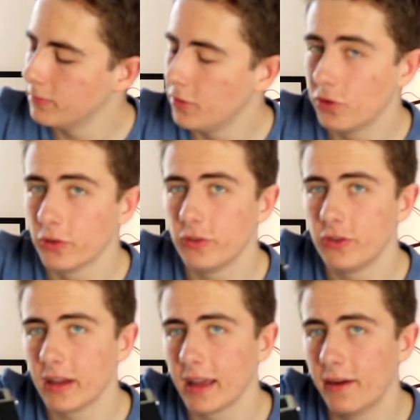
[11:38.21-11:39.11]
be sure to
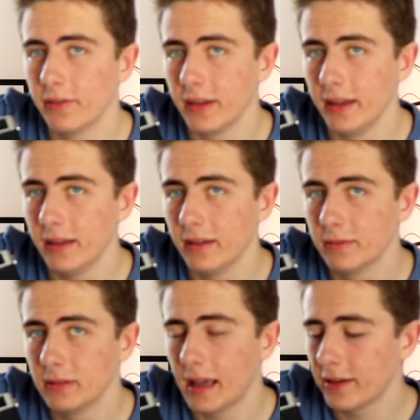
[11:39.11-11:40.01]
check out the
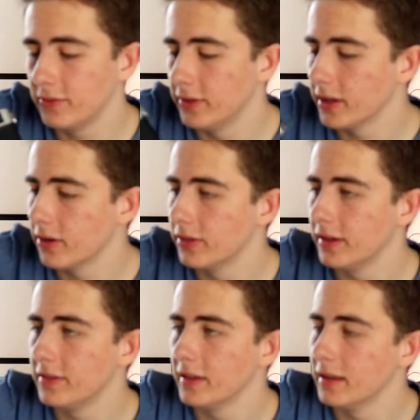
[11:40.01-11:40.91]
last video on
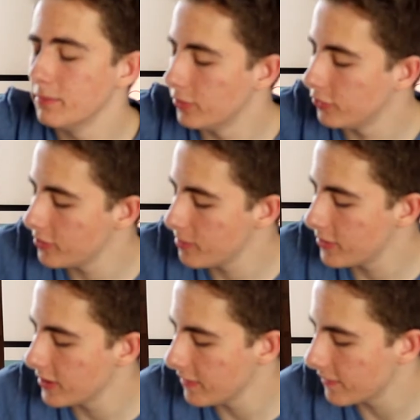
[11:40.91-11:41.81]
this, the Olympus Trip
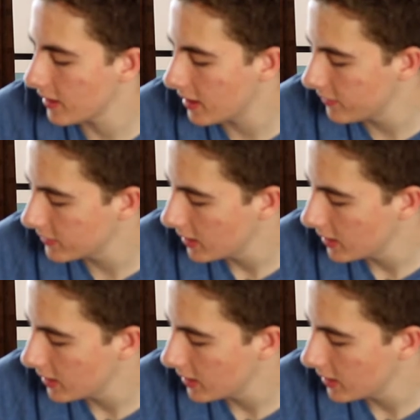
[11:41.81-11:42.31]
35.